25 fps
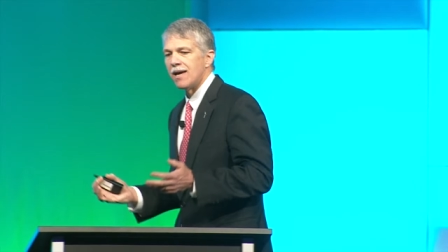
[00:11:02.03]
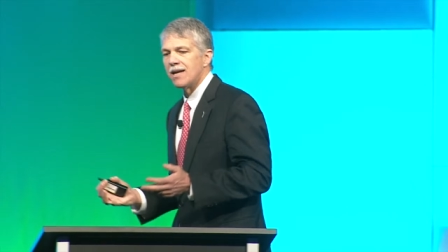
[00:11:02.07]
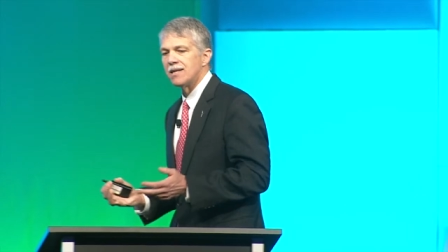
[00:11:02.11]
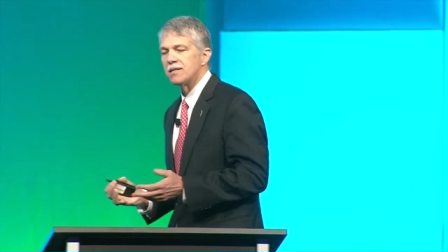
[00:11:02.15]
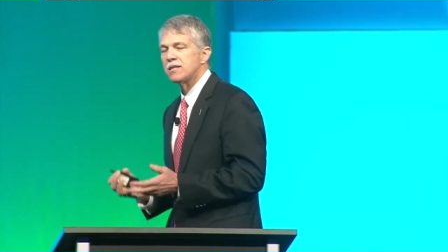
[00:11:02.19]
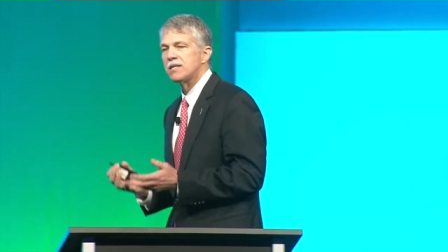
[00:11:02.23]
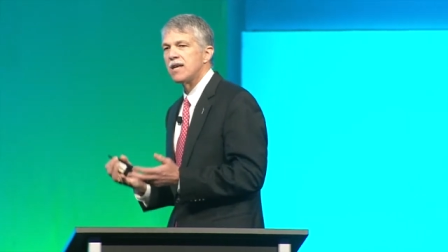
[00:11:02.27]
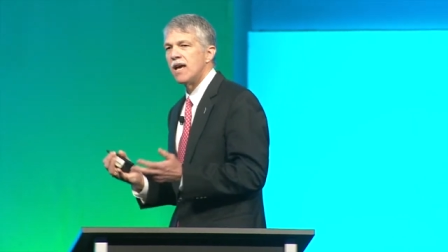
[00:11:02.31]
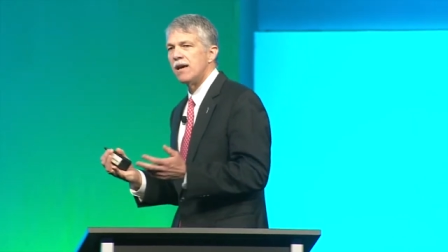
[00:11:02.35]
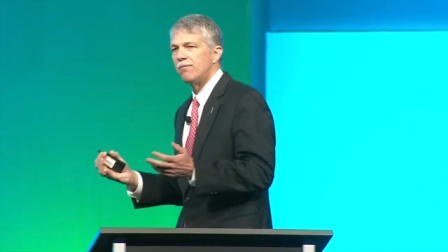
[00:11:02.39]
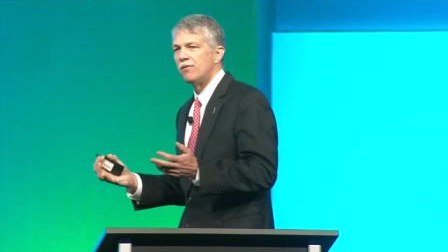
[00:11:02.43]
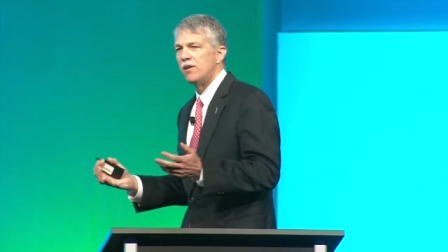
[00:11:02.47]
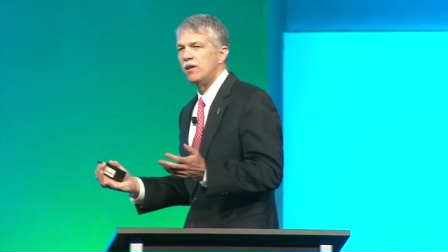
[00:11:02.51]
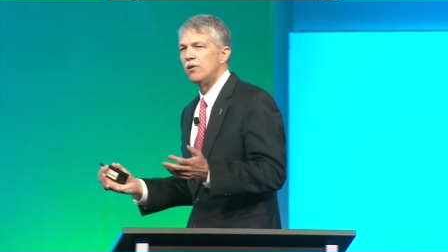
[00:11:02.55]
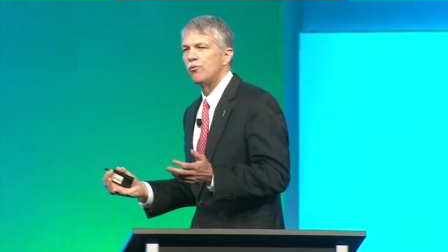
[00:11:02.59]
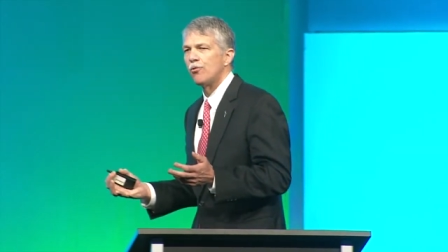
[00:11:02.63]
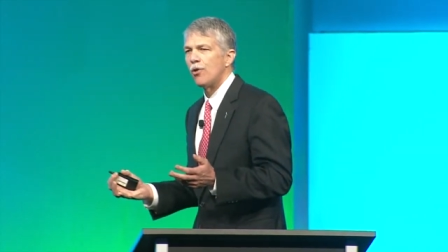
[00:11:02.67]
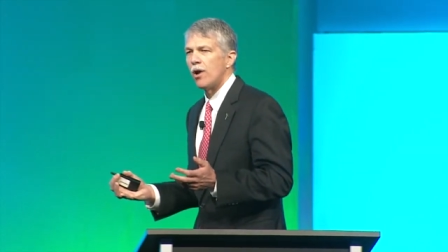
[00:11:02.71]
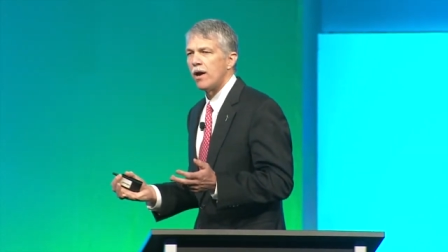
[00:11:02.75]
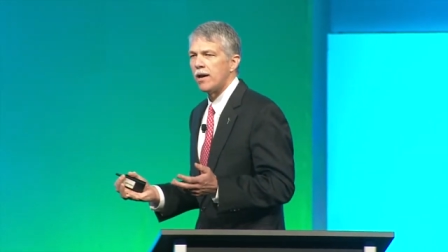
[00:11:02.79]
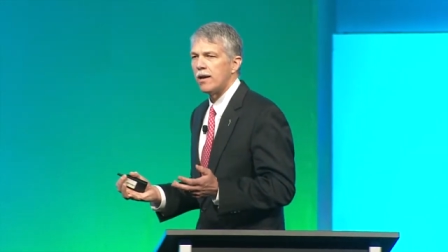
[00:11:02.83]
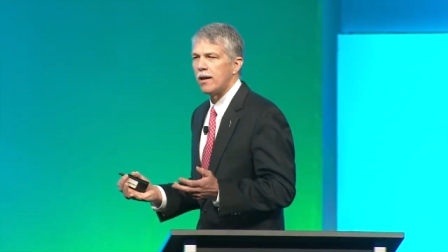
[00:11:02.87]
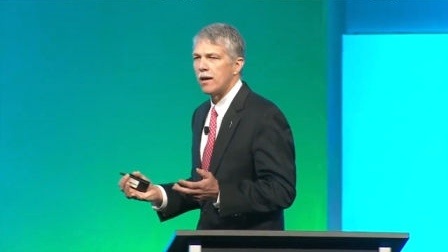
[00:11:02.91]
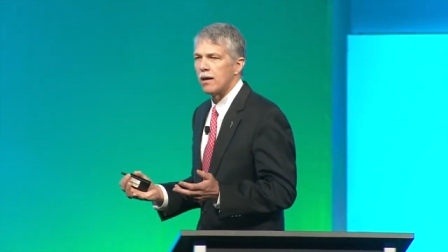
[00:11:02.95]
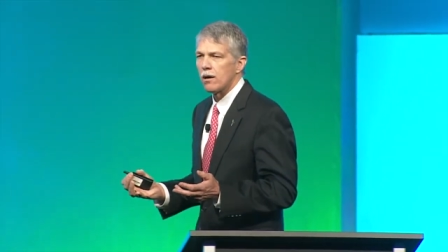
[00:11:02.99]
and safety
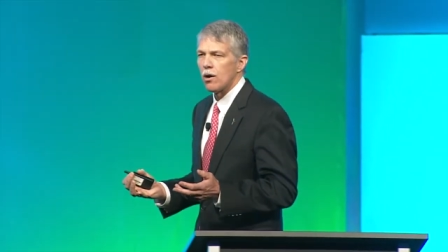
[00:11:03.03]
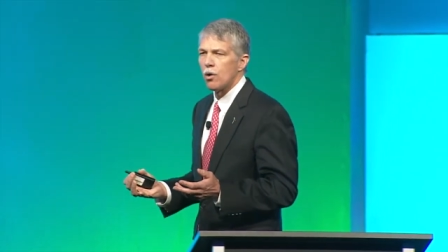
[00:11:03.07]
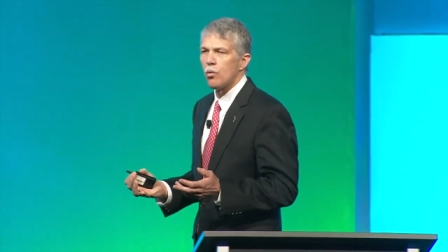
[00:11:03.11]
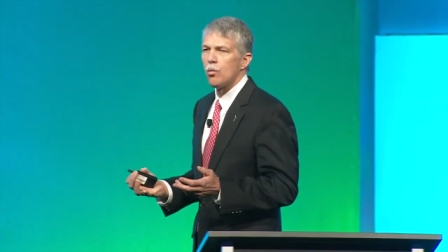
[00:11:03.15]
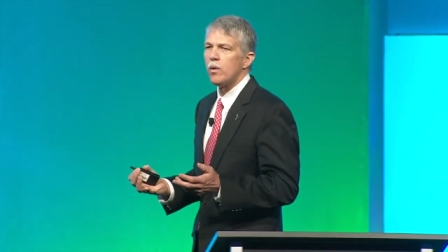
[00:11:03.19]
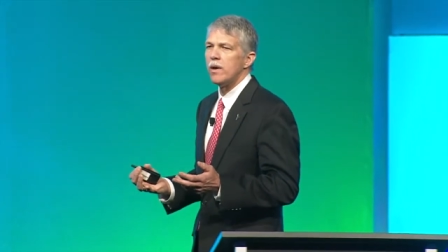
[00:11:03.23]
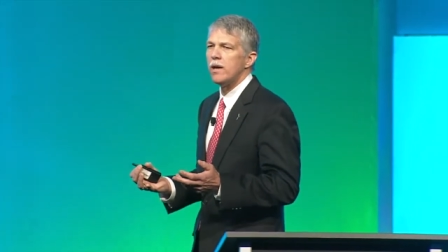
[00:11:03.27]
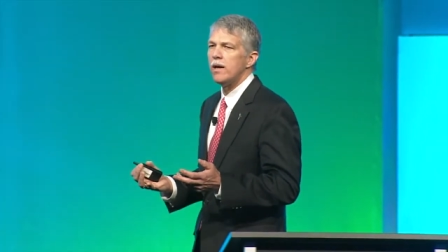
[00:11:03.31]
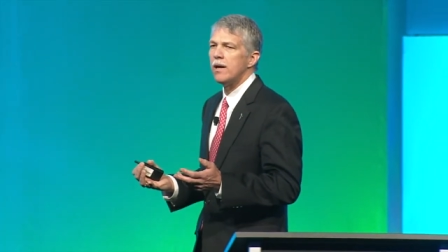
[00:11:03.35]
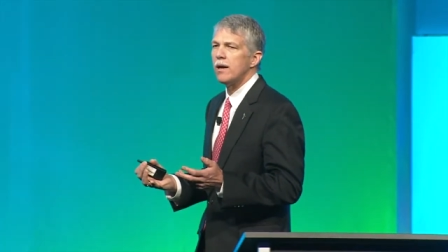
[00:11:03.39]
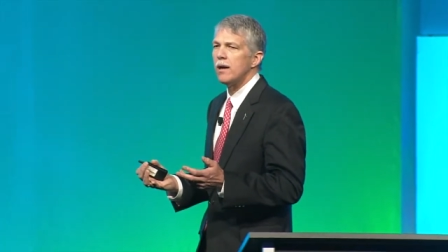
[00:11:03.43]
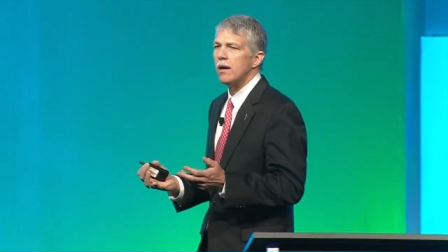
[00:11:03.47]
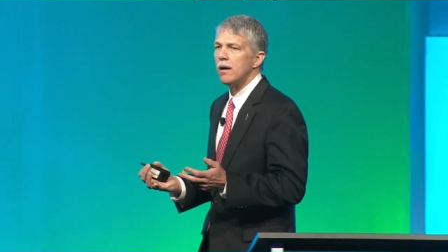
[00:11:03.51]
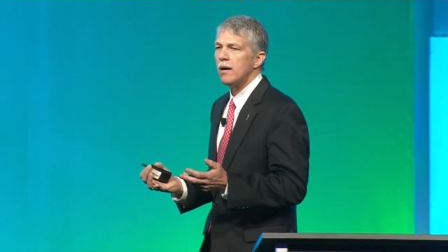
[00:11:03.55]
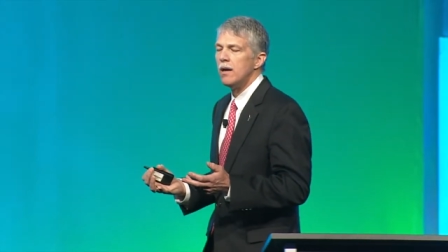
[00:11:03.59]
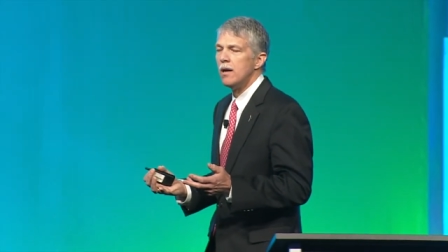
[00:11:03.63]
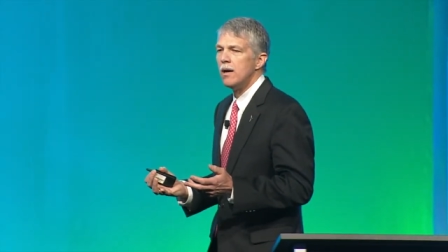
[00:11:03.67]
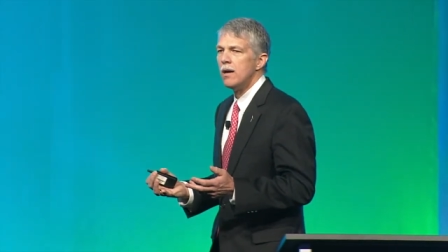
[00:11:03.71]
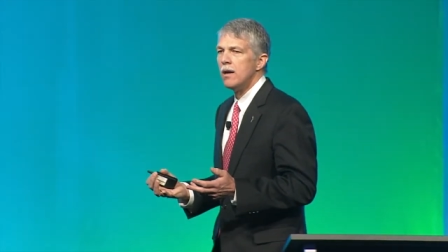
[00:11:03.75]
training. We uh,